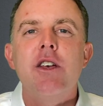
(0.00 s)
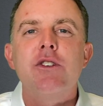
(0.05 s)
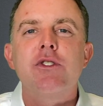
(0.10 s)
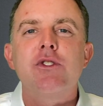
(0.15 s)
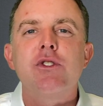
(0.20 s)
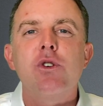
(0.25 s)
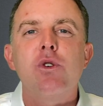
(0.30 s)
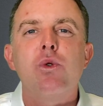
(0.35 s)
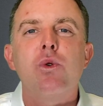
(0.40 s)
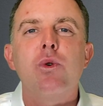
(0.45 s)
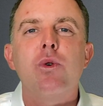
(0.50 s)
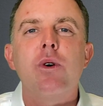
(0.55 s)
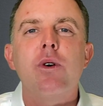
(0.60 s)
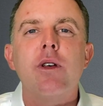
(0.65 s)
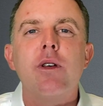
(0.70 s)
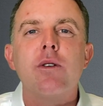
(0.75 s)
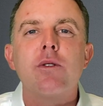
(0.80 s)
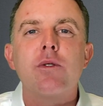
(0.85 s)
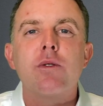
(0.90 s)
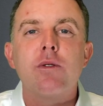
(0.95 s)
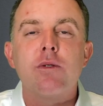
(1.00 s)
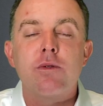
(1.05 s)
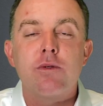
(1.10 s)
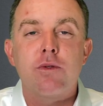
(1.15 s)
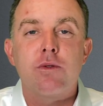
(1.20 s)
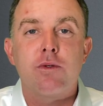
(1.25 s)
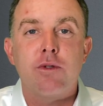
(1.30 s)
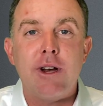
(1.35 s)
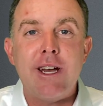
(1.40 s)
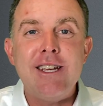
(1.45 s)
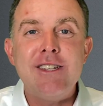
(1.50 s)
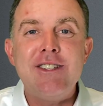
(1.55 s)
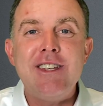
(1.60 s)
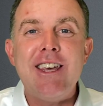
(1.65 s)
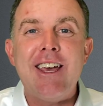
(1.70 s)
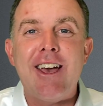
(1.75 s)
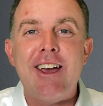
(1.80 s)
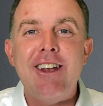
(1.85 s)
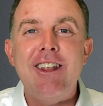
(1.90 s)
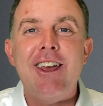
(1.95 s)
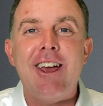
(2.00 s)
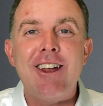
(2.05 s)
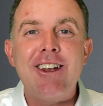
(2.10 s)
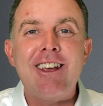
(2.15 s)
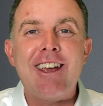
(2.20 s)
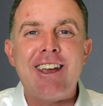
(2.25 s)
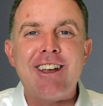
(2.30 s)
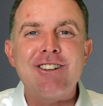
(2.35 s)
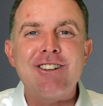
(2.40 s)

So Crazy Eddie, Eddie